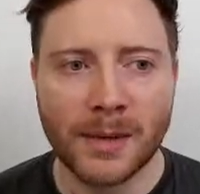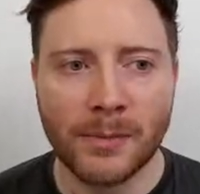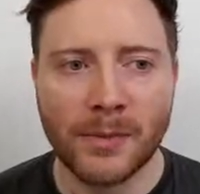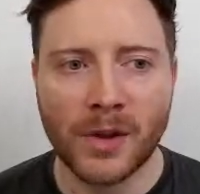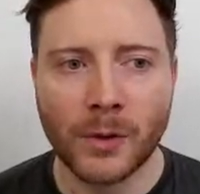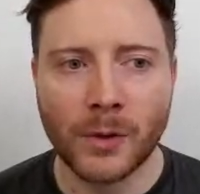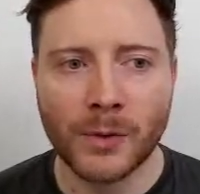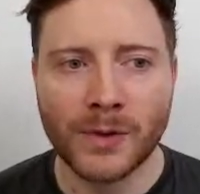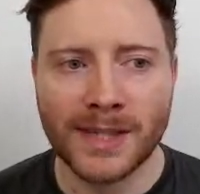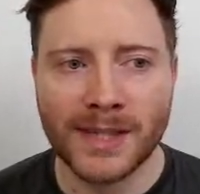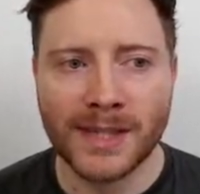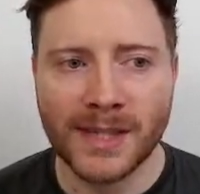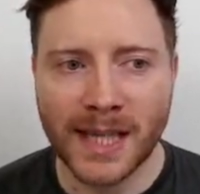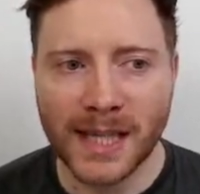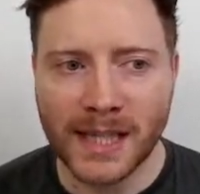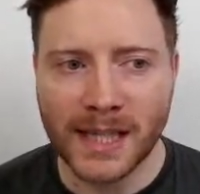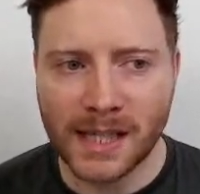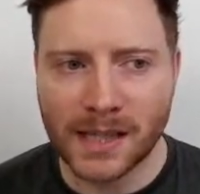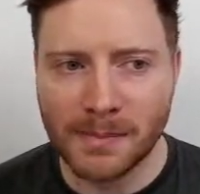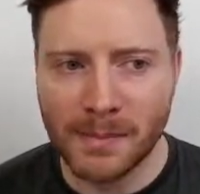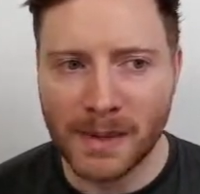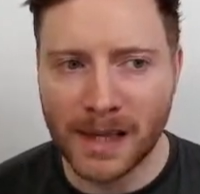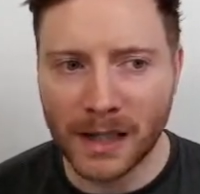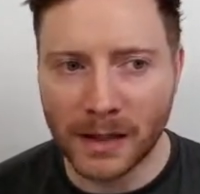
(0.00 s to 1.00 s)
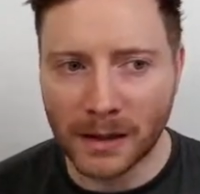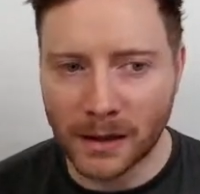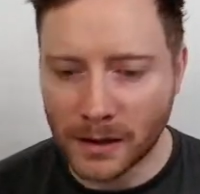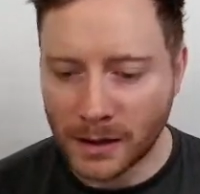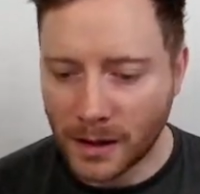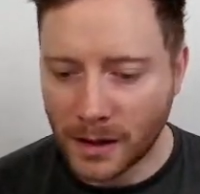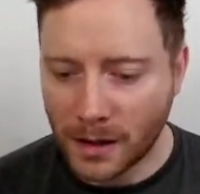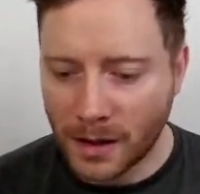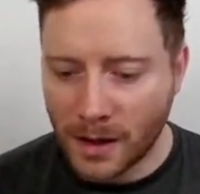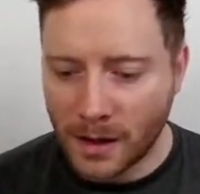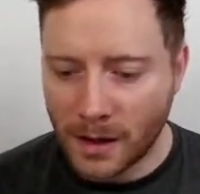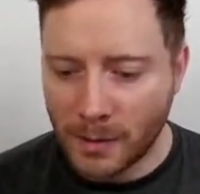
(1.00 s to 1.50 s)
some of those 6mm
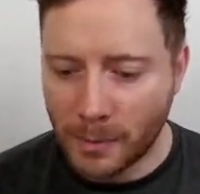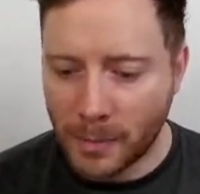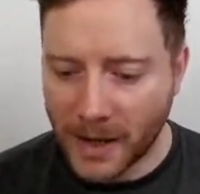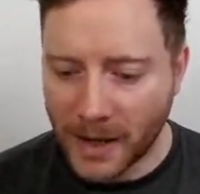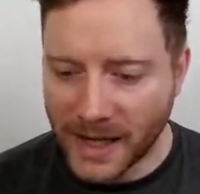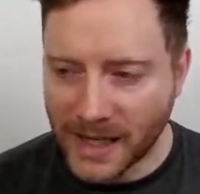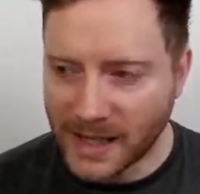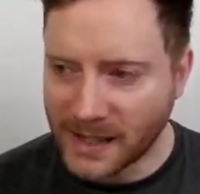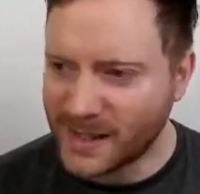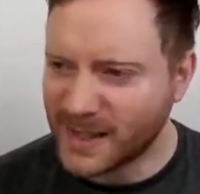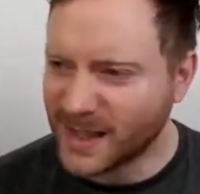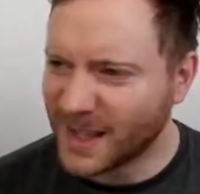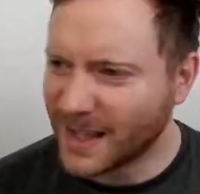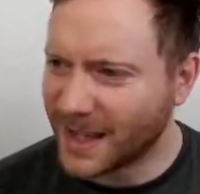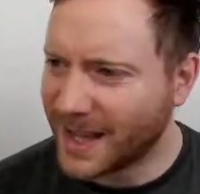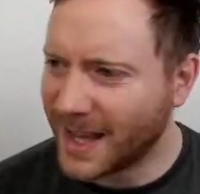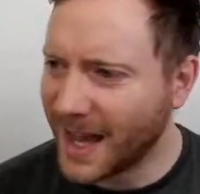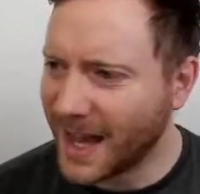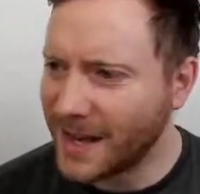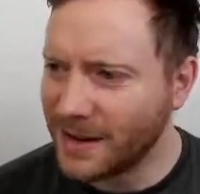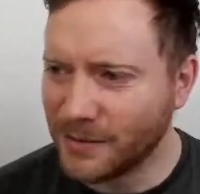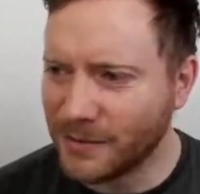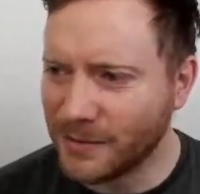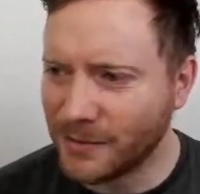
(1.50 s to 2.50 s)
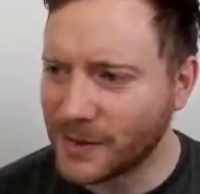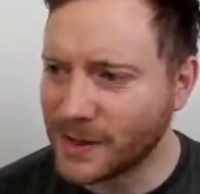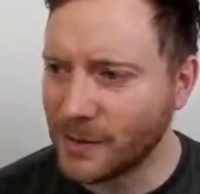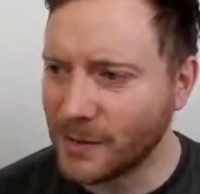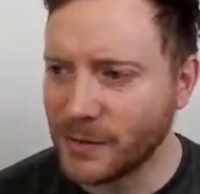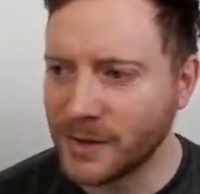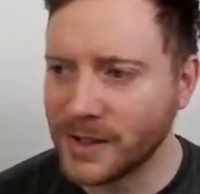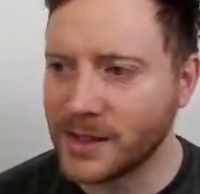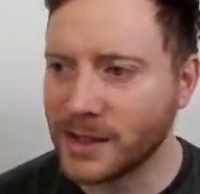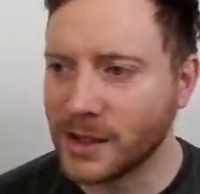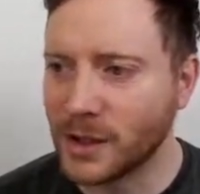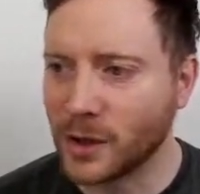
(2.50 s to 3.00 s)
beads. Again, for some
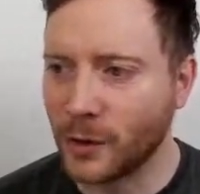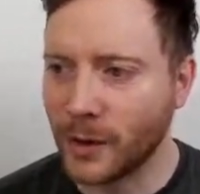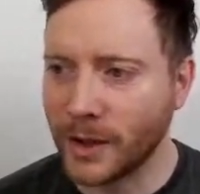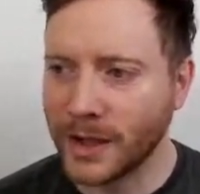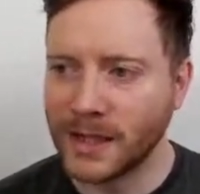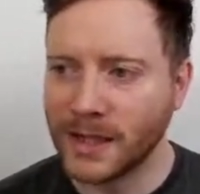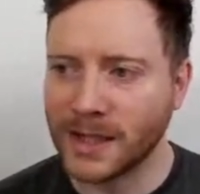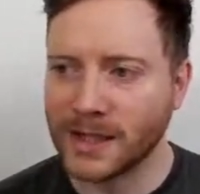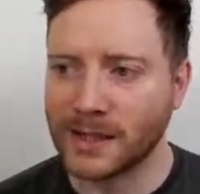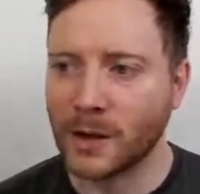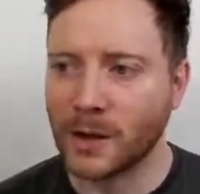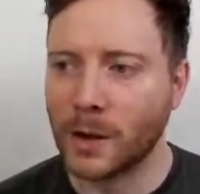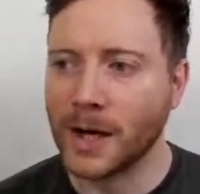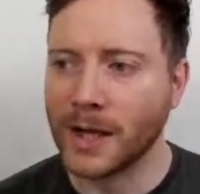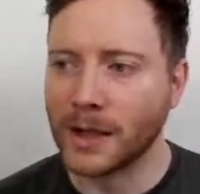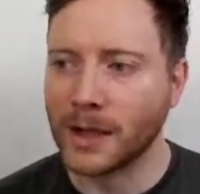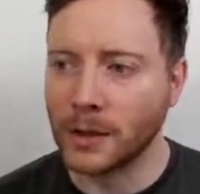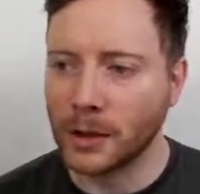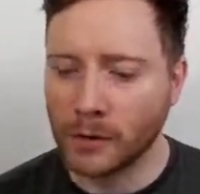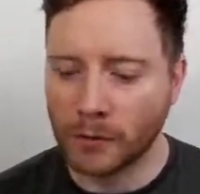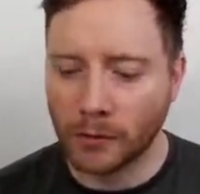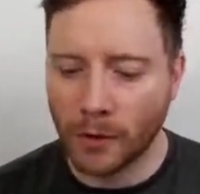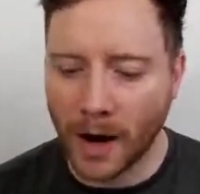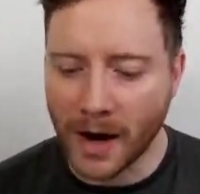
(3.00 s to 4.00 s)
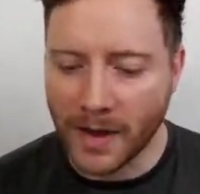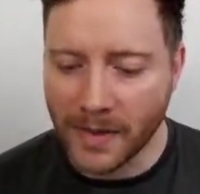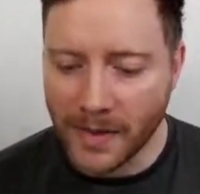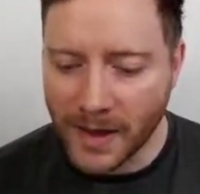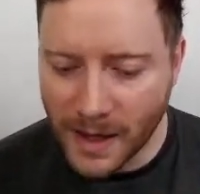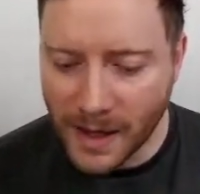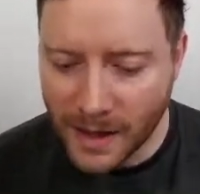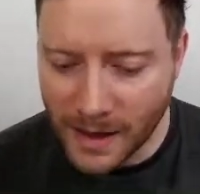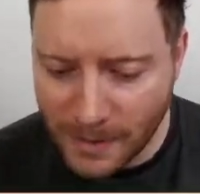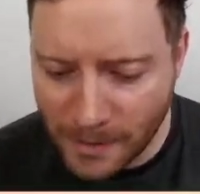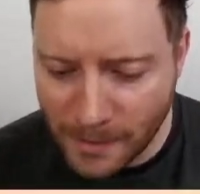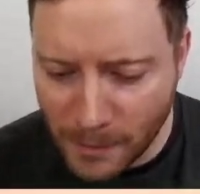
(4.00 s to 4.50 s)
reason the green doesn't quite look right
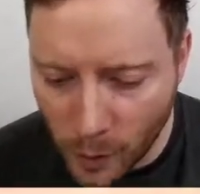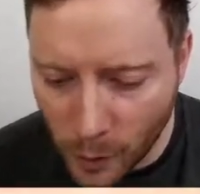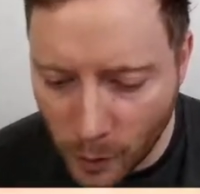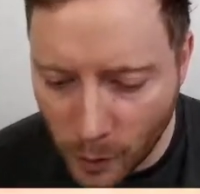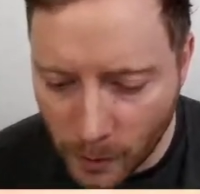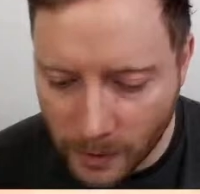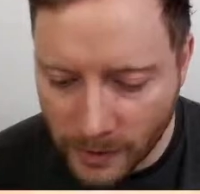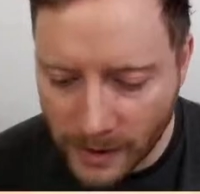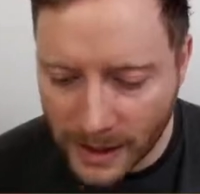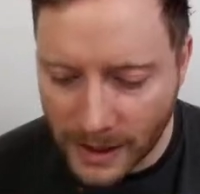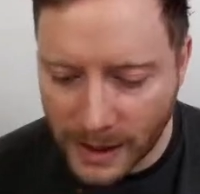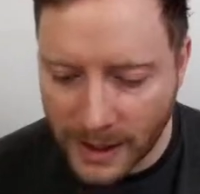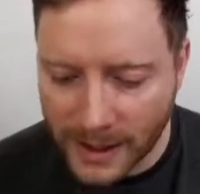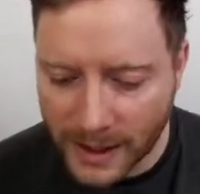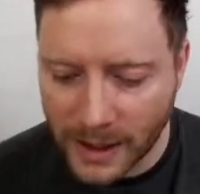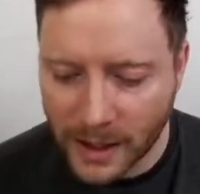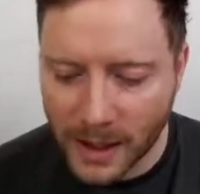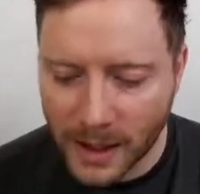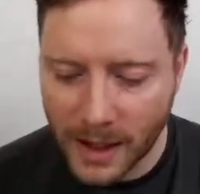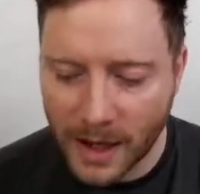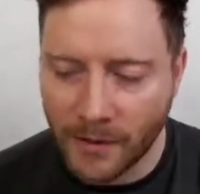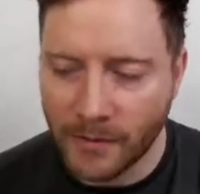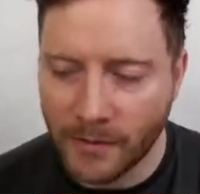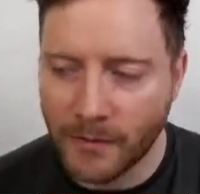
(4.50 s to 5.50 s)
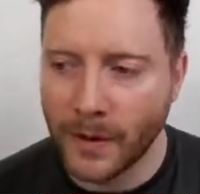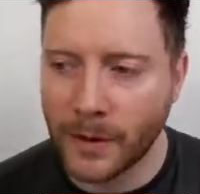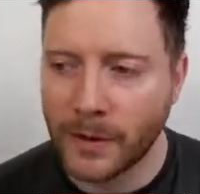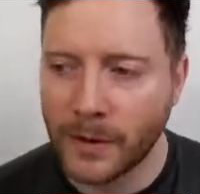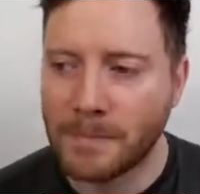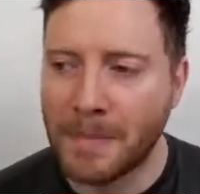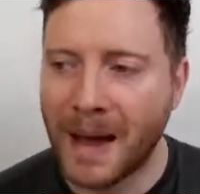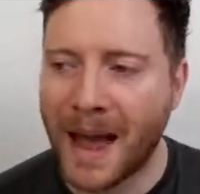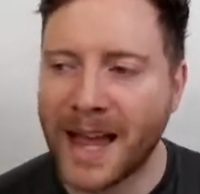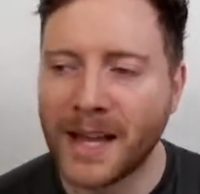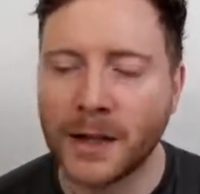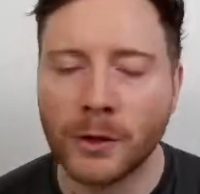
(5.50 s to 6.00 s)
there. They're like a very
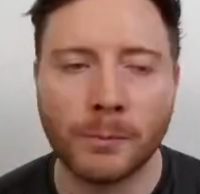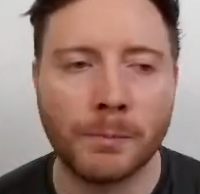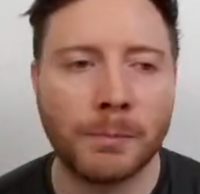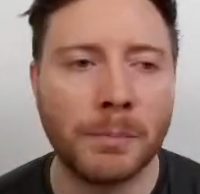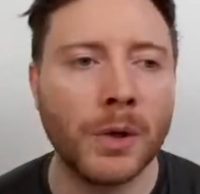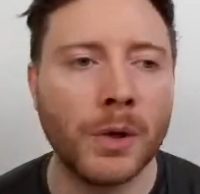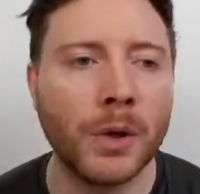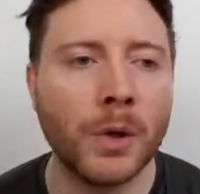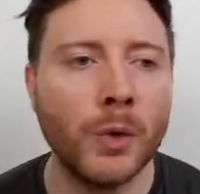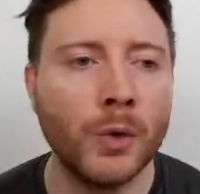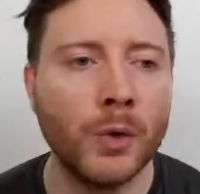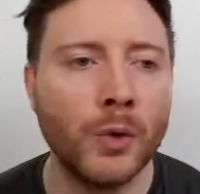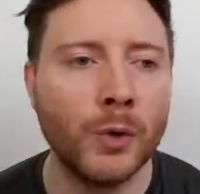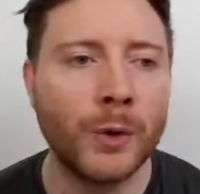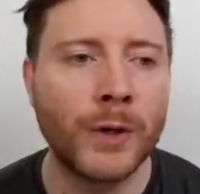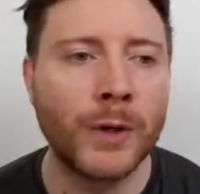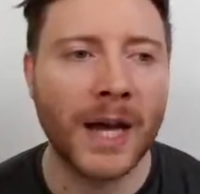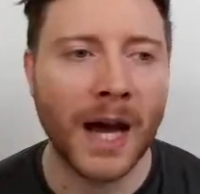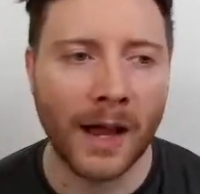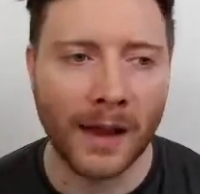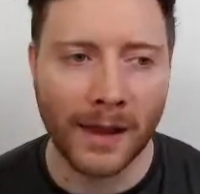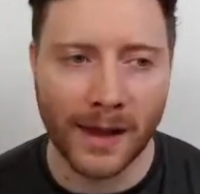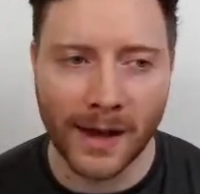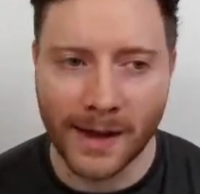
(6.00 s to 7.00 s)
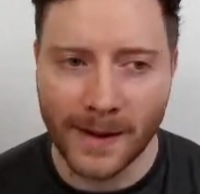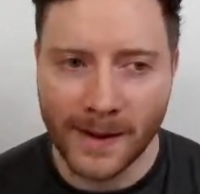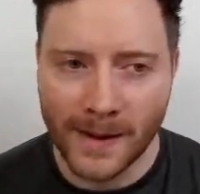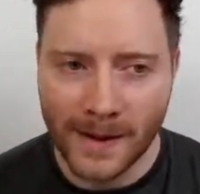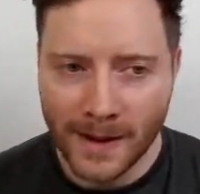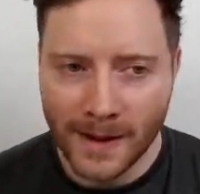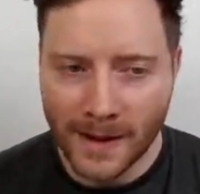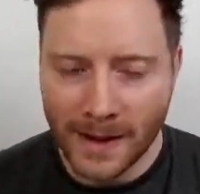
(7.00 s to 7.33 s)
pale blue color.